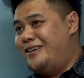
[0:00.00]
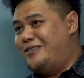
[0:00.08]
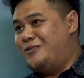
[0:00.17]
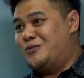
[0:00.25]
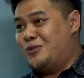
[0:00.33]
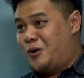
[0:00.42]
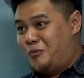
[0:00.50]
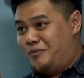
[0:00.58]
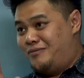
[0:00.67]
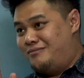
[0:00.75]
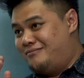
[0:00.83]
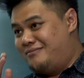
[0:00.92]
you stop
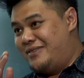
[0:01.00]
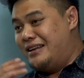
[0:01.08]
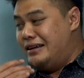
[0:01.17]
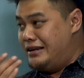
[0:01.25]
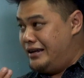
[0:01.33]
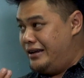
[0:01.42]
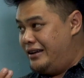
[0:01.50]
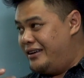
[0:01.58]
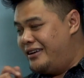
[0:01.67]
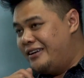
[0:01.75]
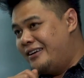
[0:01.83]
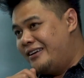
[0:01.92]
learning,
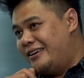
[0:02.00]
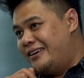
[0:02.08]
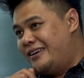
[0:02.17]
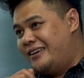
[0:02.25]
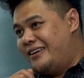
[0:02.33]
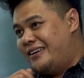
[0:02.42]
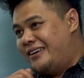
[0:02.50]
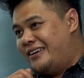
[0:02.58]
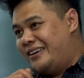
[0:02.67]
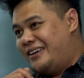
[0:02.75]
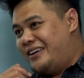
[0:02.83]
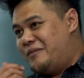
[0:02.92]

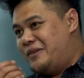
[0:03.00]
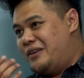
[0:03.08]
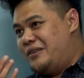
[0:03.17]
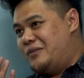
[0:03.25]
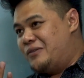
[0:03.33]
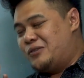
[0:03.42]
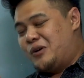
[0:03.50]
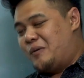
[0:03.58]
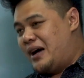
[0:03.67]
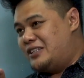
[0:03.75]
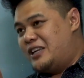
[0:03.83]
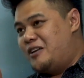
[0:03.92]
I mean, you stop
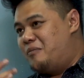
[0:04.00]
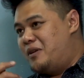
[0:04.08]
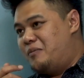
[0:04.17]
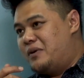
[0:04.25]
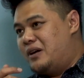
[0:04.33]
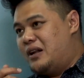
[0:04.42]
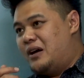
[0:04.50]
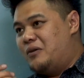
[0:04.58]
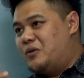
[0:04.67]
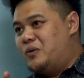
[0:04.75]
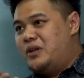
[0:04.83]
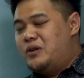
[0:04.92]
asking people how
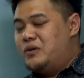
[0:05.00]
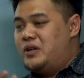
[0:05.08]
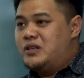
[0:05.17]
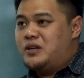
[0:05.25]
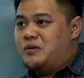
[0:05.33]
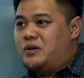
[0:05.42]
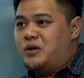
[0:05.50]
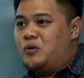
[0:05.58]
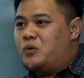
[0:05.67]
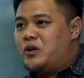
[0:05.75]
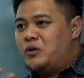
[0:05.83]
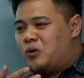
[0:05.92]
do we do this.
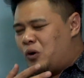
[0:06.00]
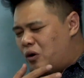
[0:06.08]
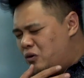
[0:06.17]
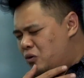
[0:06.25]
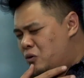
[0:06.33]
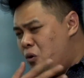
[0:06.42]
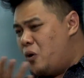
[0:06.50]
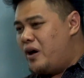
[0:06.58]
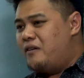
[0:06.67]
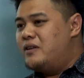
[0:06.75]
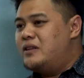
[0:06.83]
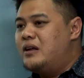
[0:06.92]
When you thought you know
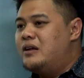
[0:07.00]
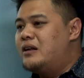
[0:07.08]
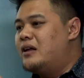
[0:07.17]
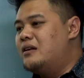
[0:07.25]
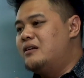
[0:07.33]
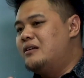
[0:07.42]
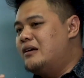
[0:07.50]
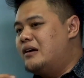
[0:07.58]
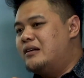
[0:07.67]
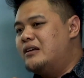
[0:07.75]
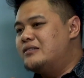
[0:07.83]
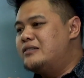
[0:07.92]
everything, then
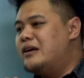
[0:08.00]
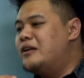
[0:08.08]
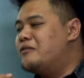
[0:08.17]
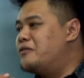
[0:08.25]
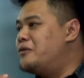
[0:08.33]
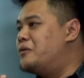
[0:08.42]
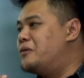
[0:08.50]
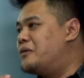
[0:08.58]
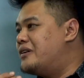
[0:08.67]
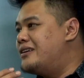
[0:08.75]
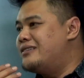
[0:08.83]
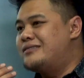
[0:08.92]
that's the end of you.
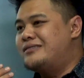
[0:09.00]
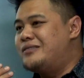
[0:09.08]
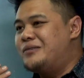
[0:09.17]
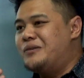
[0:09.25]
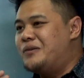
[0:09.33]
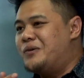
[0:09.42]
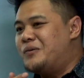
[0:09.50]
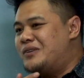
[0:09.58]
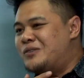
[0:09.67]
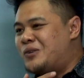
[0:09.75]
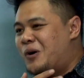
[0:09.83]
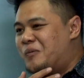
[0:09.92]
That's you will
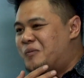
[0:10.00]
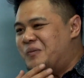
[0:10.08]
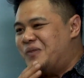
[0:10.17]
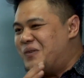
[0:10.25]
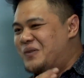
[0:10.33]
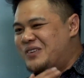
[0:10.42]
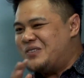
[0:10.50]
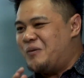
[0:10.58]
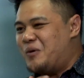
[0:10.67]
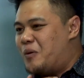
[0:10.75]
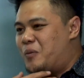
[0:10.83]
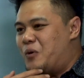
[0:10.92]
stop. You will
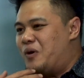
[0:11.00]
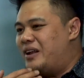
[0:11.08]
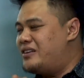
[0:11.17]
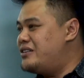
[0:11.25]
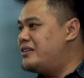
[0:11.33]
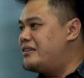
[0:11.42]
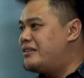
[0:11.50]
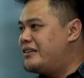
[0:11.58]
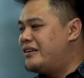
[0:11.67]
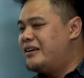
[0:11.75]
stop your progression.